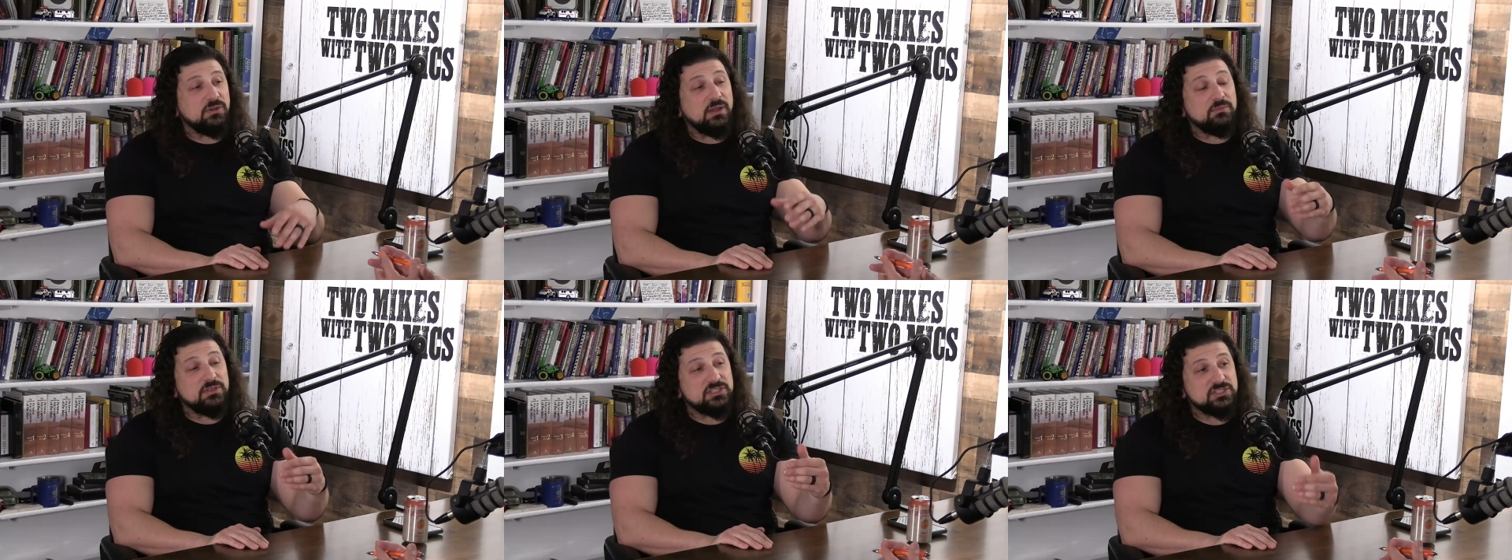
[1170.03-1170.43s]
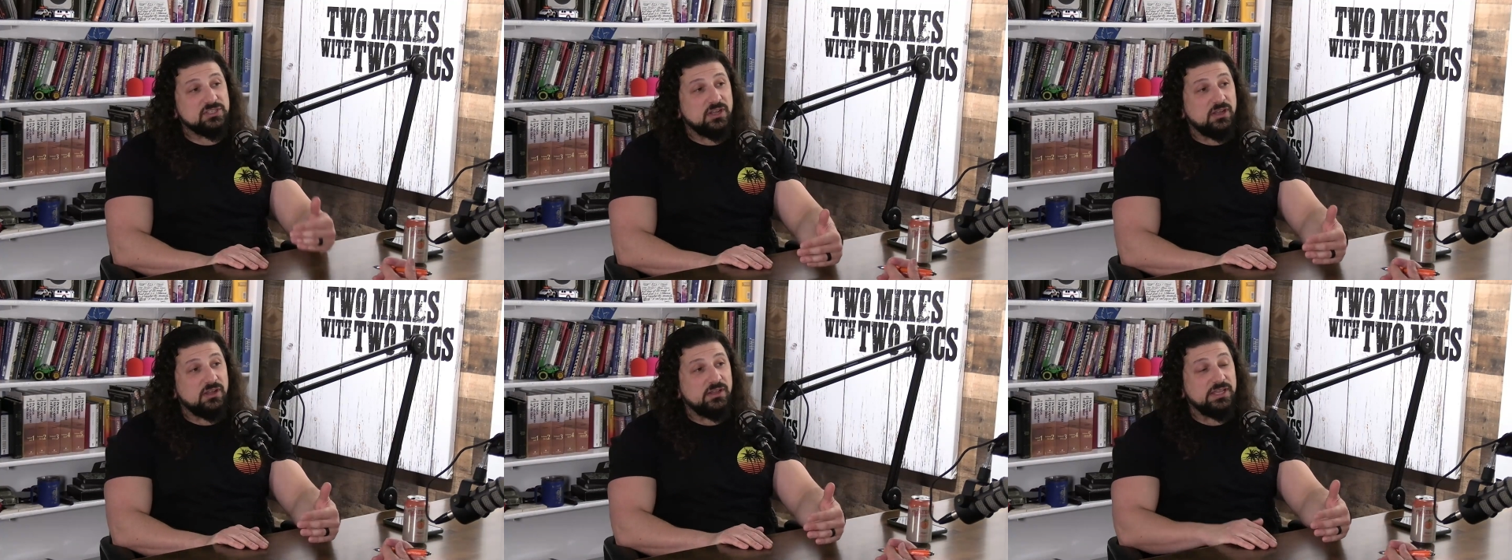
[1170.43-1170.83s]
And we
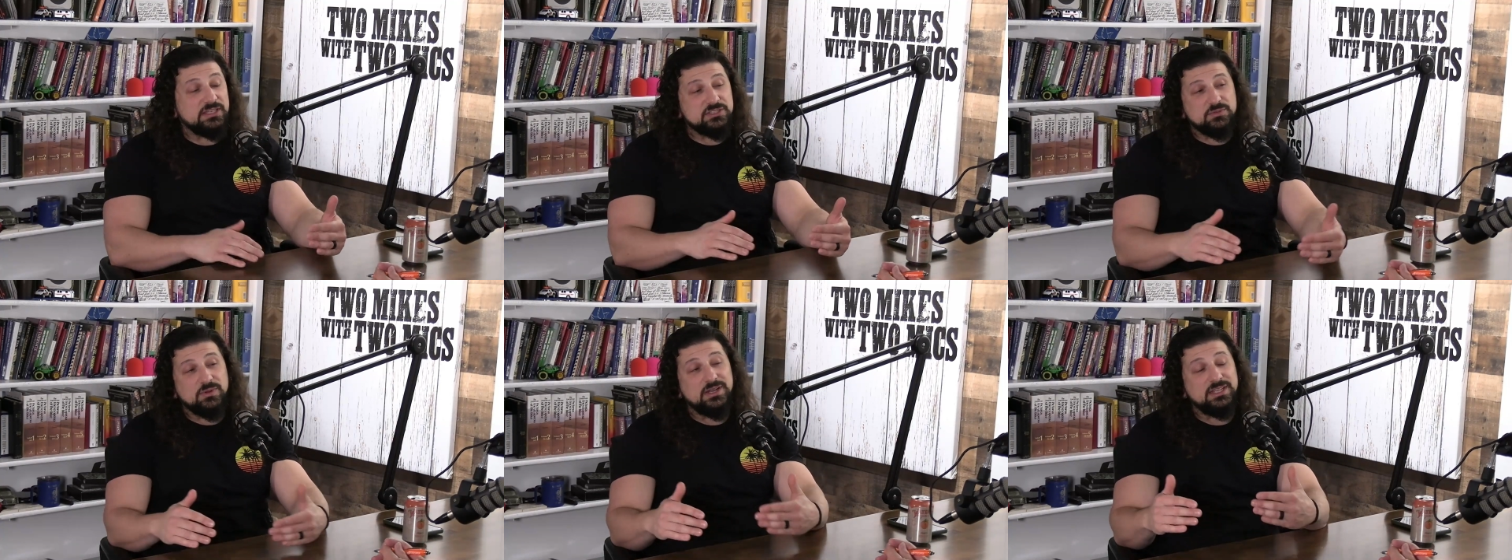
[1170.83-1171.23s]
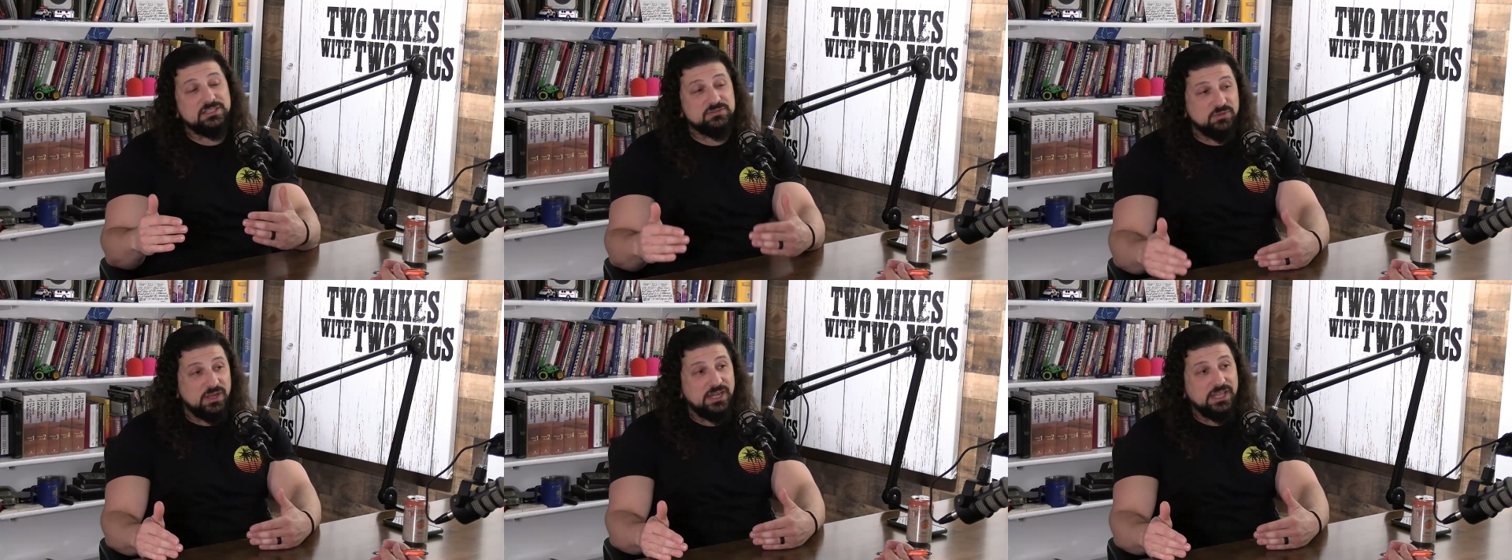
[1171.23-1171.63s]
saw in
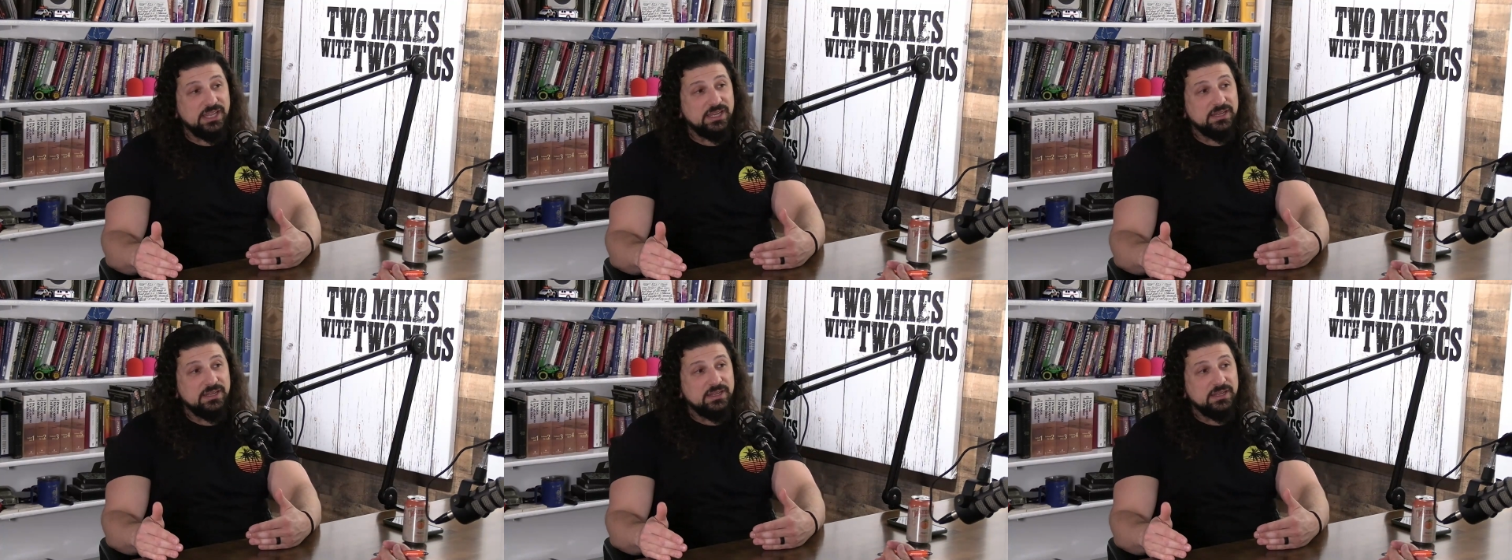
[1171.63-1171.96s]
2020